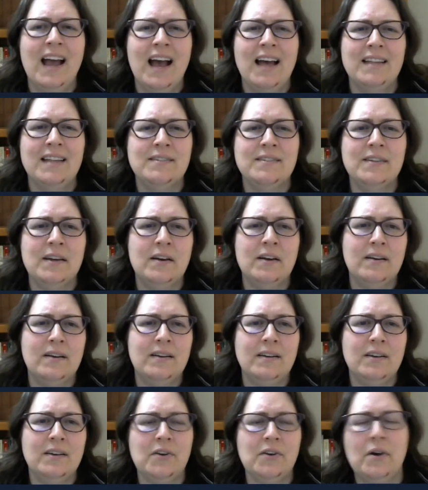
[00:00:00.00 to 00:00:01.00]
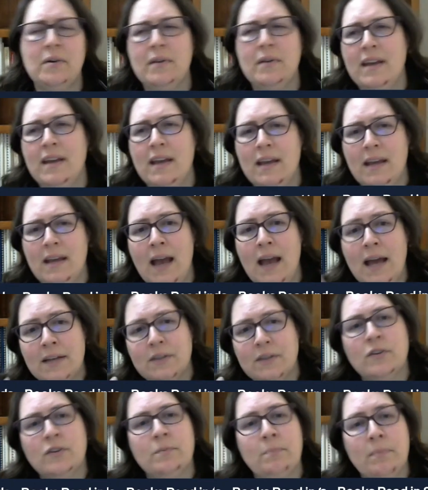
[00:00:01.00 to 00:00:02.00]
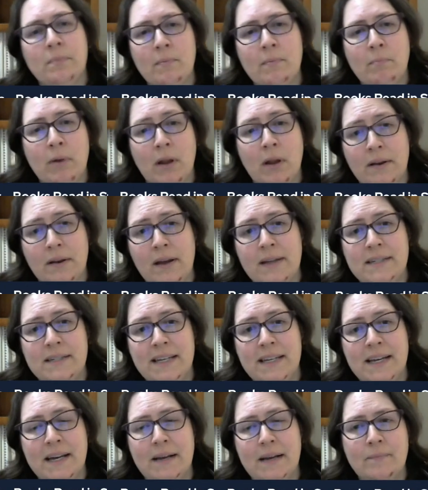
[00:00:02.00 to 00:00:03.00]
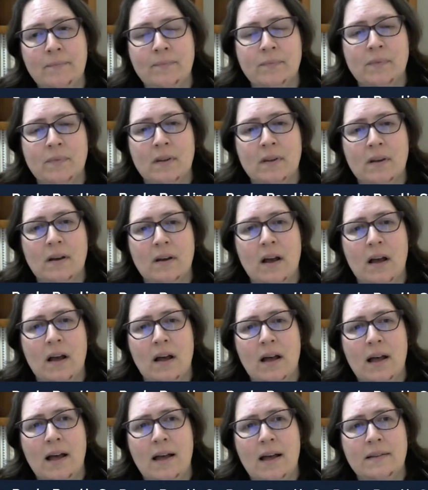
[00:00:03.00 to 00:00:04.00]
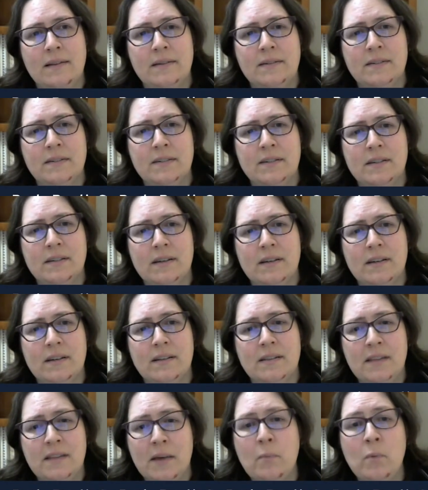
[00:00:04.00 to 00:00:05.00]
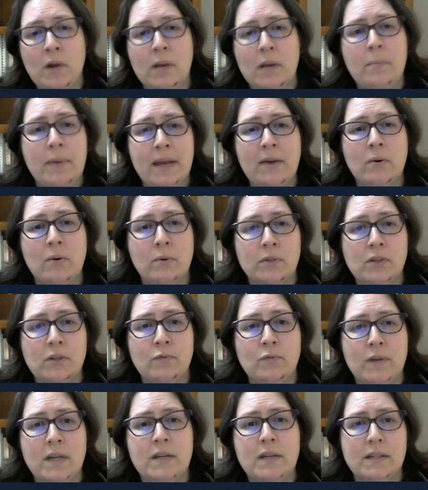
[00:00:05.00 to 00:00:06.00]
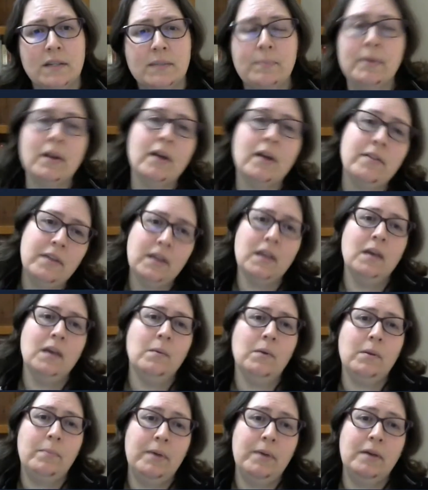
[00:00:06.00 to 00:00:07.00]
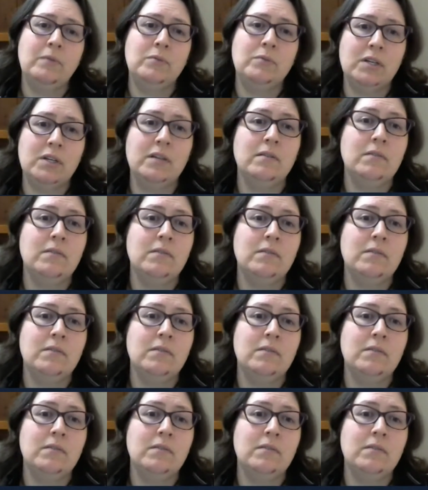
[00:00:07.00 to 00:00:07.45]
And so, you know, it had a good plot idea, and it will appeal to readers, but I think it will appeal to